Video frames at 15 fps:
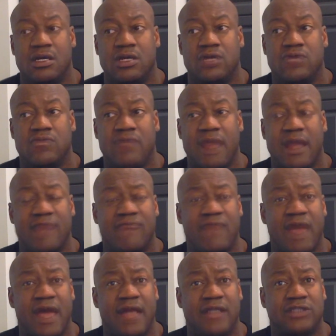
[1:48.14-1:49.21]
You might can
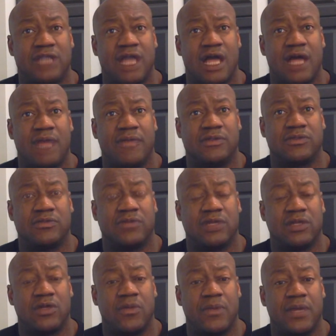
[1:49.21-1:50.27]
find a job, but it's going to be a
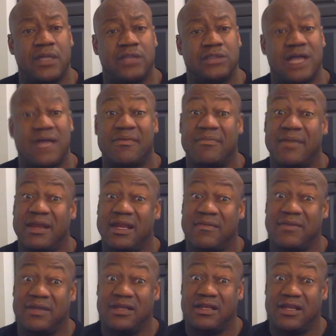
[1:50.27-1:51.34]
low-paying job. It may
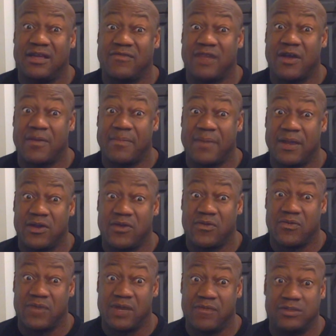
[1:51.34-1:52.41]
not be enough to help pay your
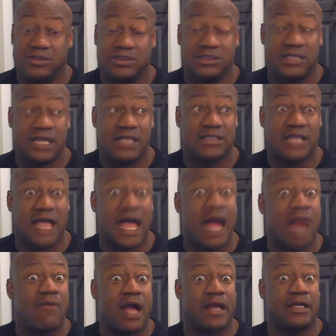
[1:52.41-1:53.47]
rent, which is now
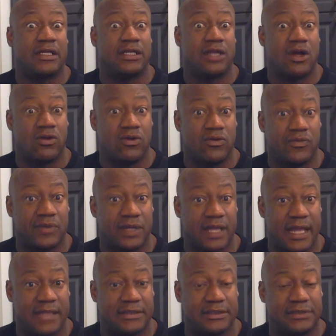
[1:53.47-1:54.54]
skyrocketing all over
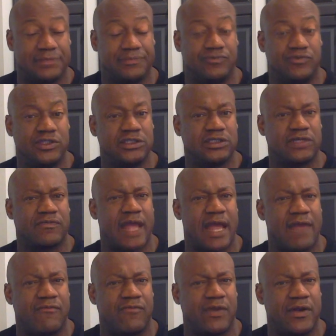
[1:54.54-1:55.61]
Atlanta. Rents have
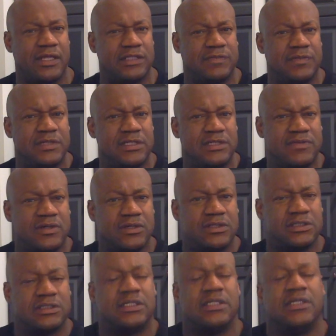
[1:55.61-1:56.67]
gotten very expensive here in
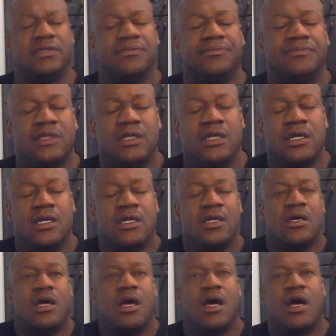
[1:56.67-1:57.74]
the city.
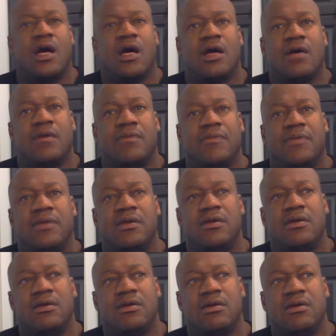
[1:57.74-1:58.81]
So
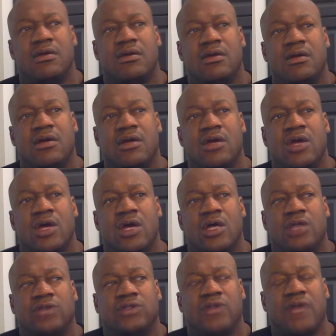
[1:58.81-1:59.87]

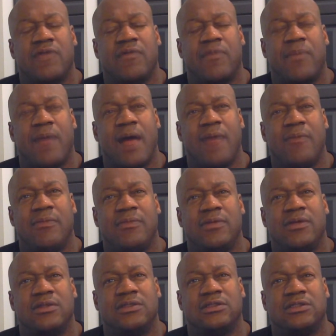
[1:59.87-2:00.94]
you have a problem
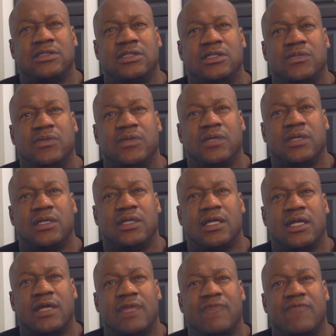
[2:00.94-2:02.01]
here in the city with
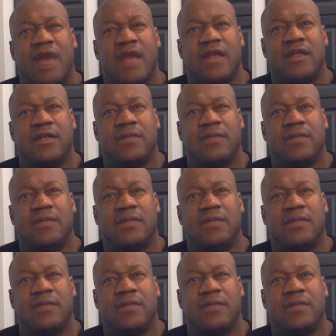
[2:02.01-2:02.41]
finding